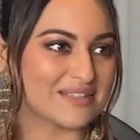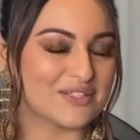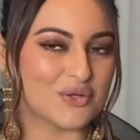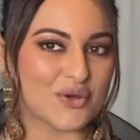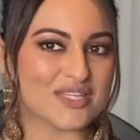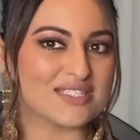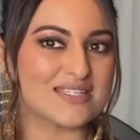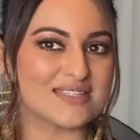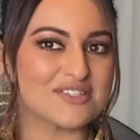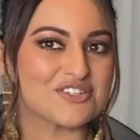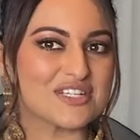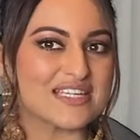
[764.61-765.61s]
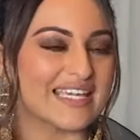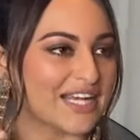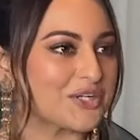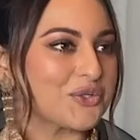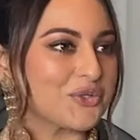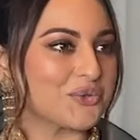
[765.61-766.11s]
the noise doesn't really
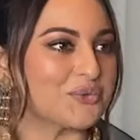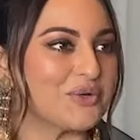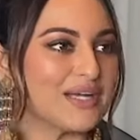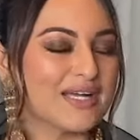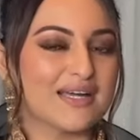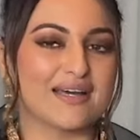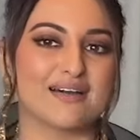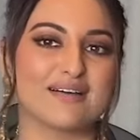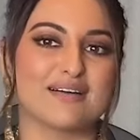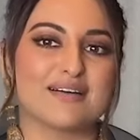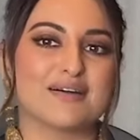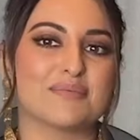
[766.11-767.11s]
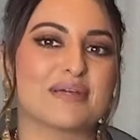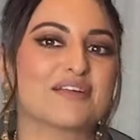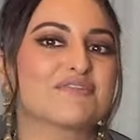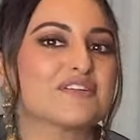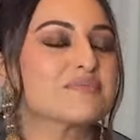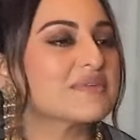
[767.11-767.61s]
get to you yeah. uh,
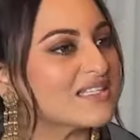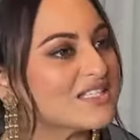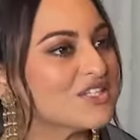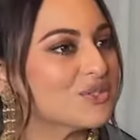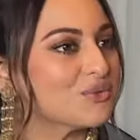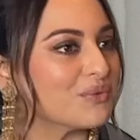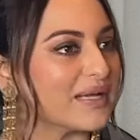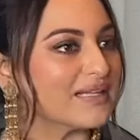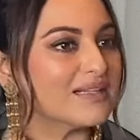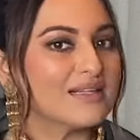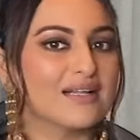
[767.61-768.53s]
when a film doesn't do well